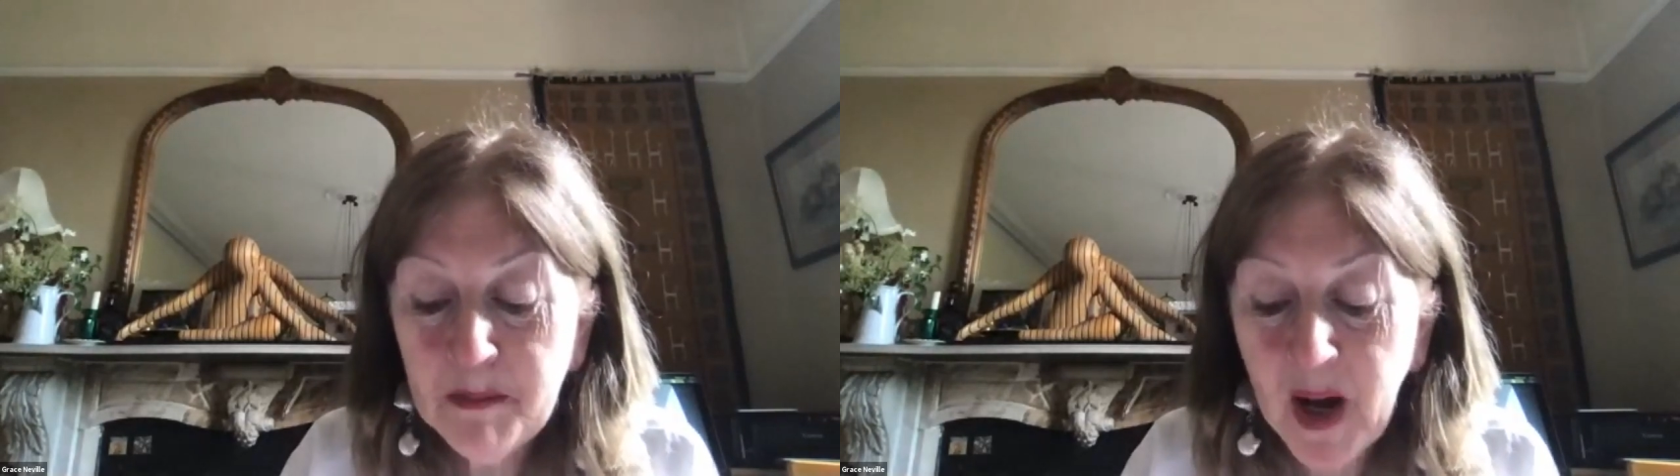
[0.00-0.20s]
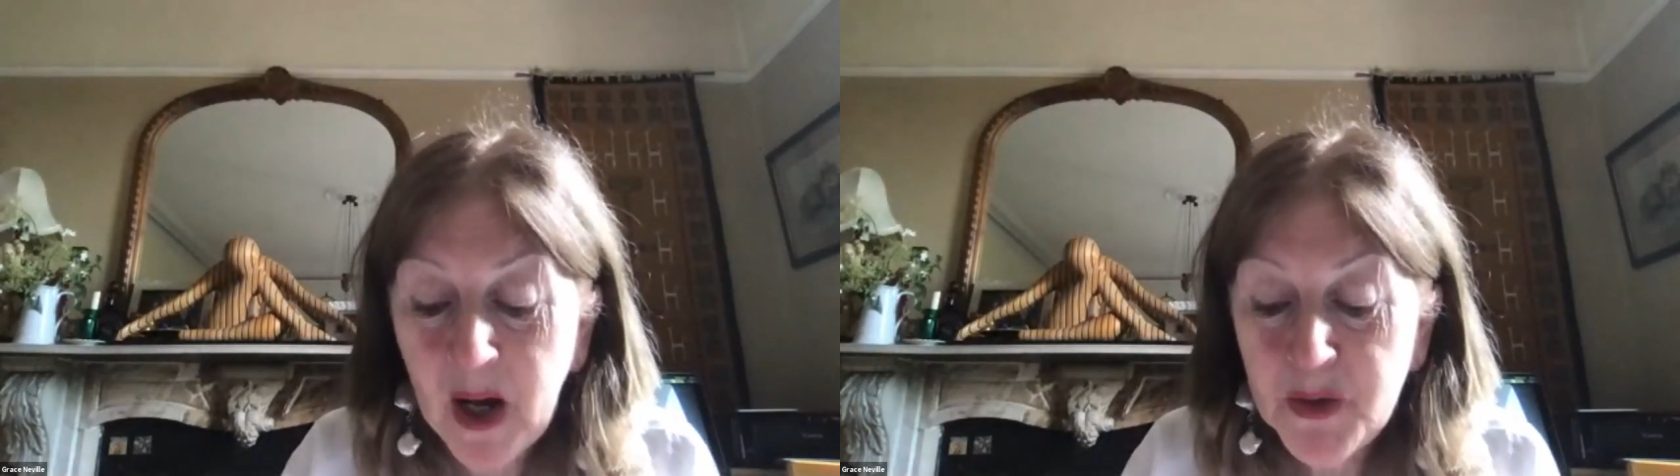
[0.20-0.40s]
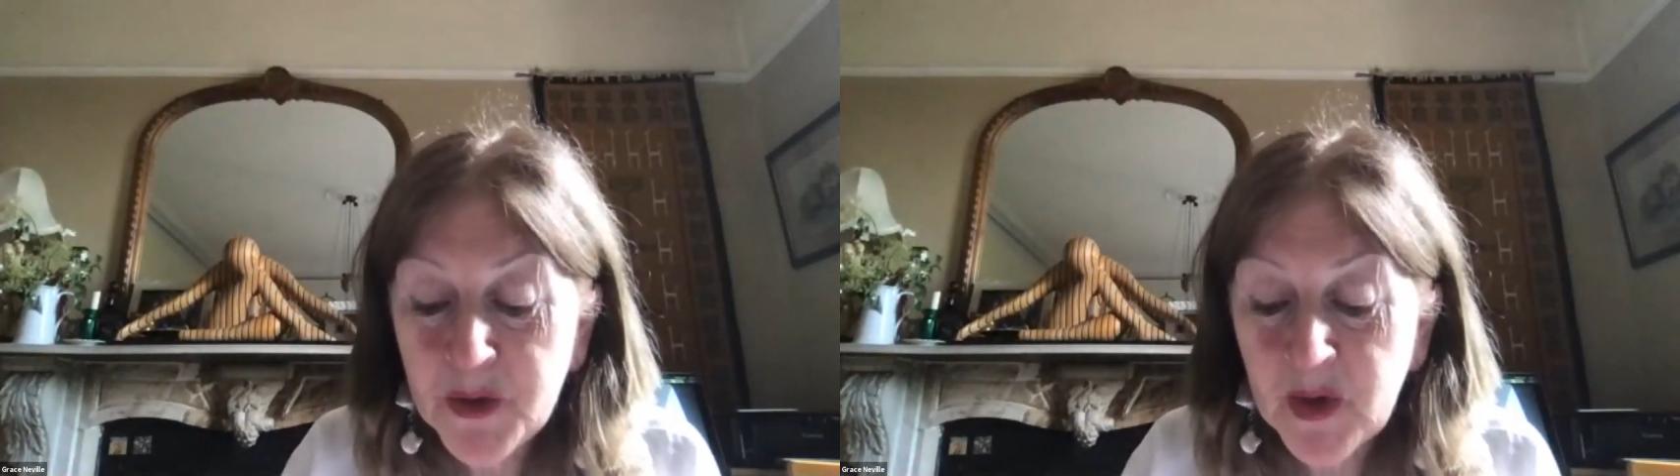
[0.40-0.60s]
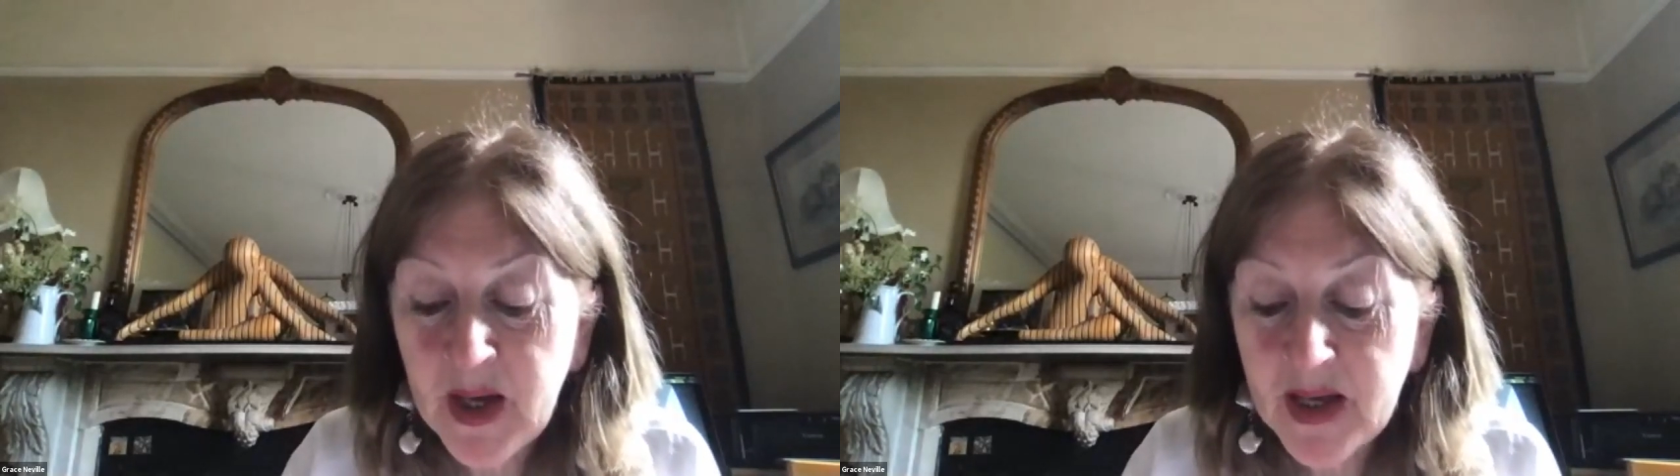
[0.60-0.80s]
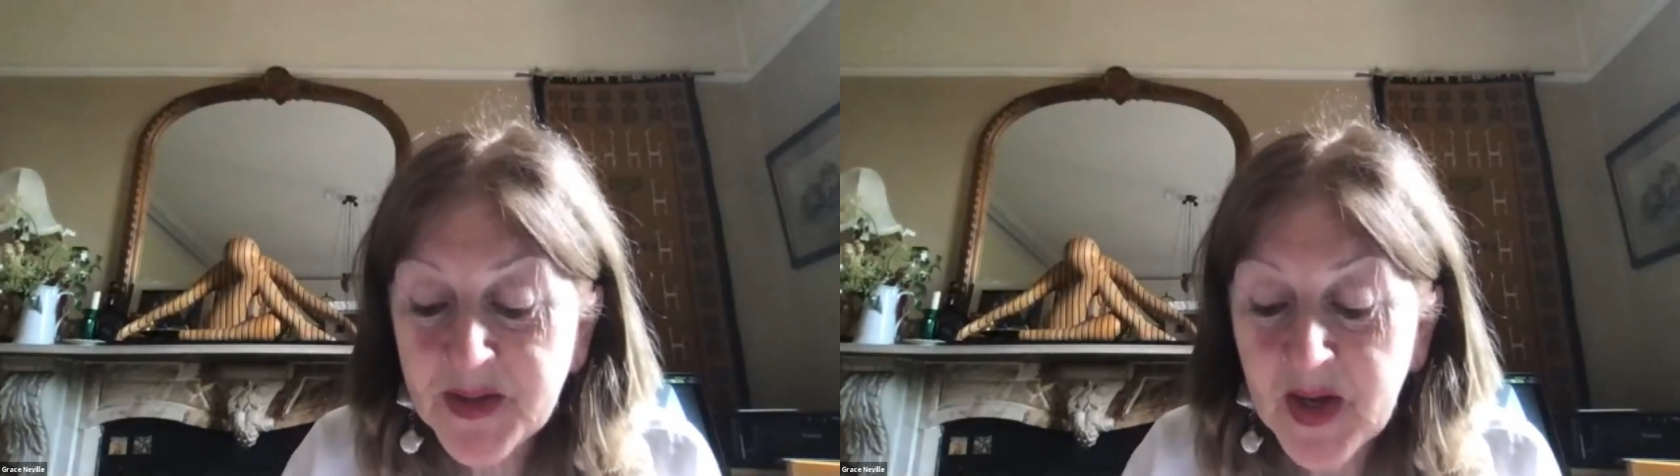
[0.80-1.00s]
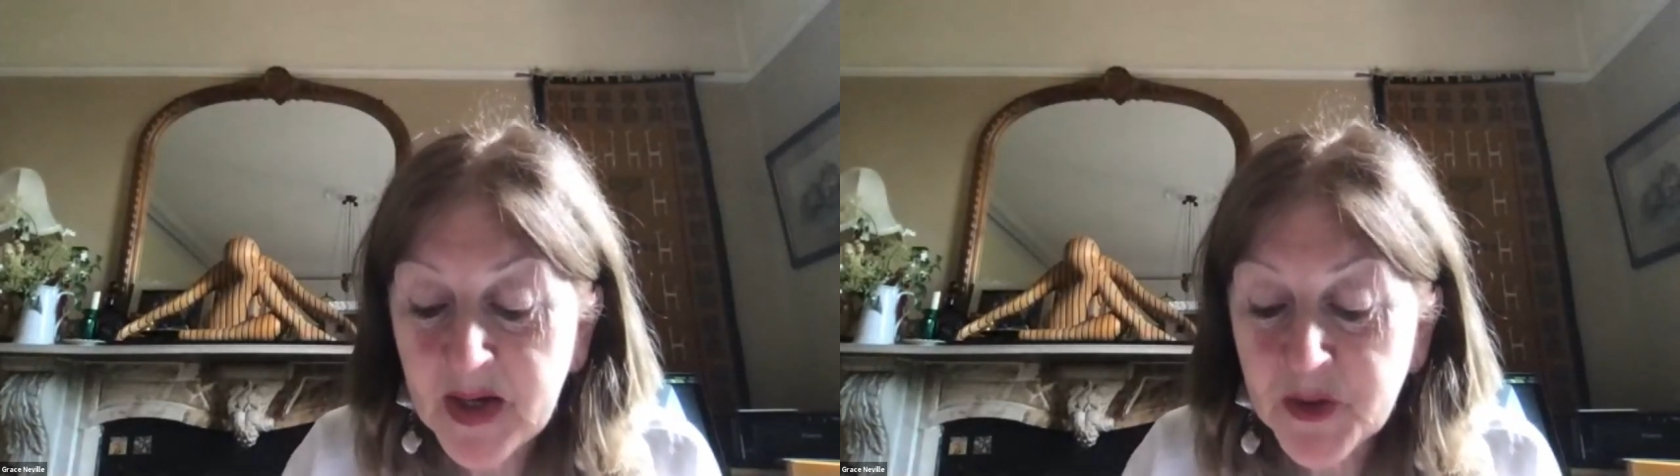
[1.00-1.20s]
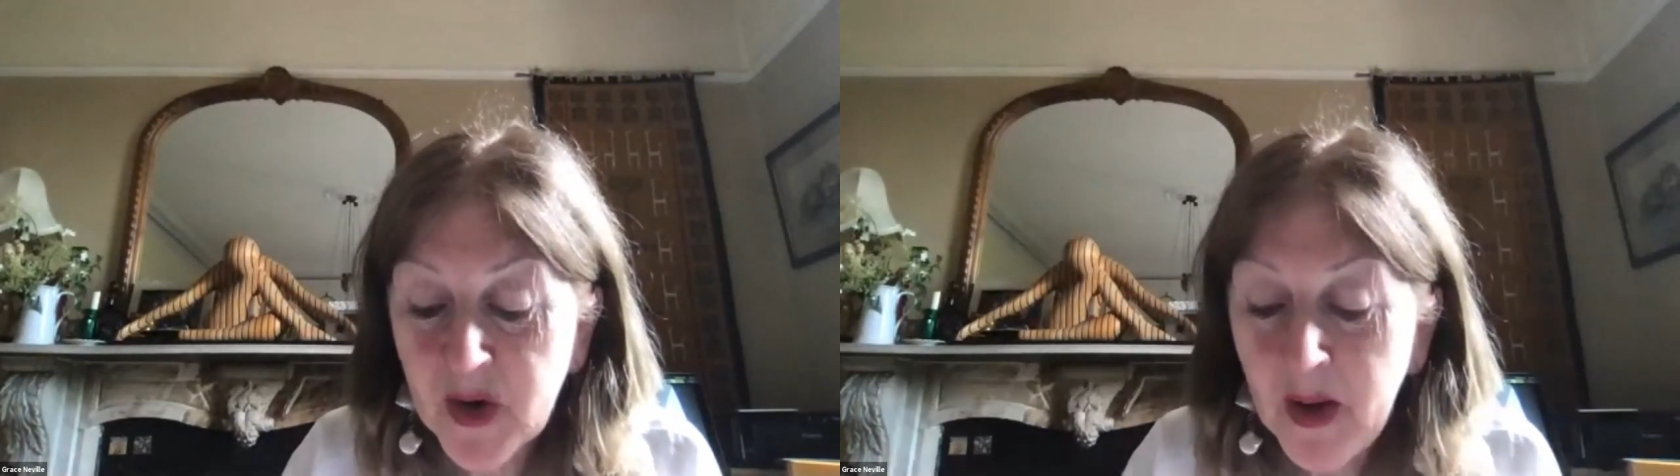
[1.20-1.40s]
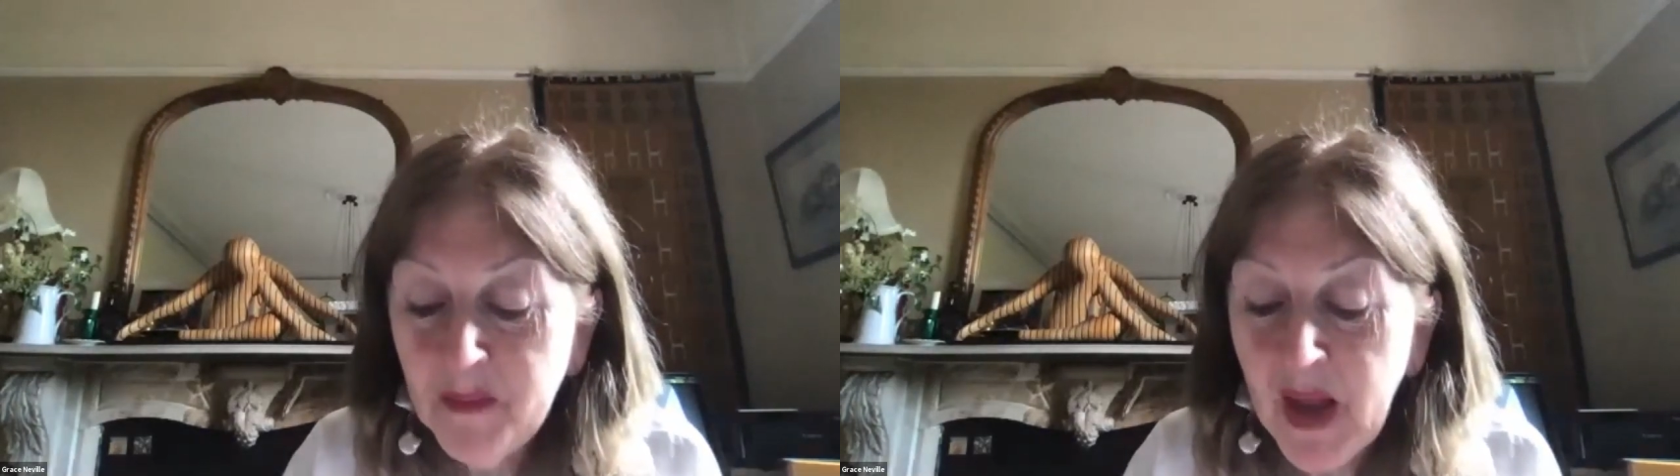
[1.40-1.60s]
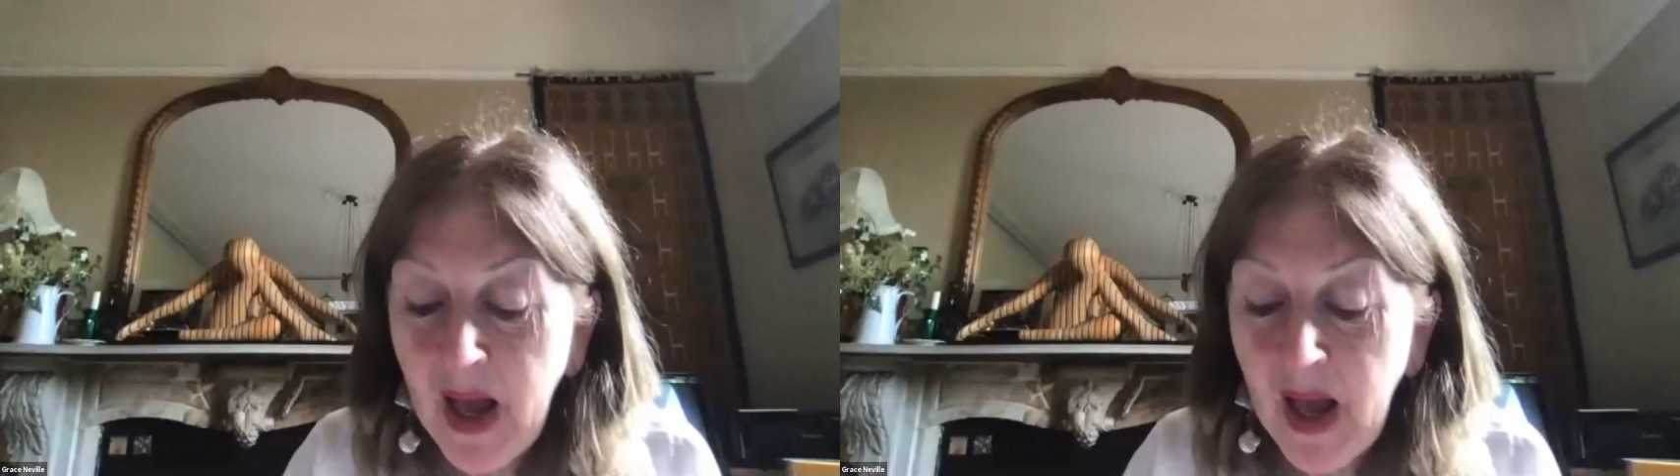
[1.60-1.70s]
powdering, etc.,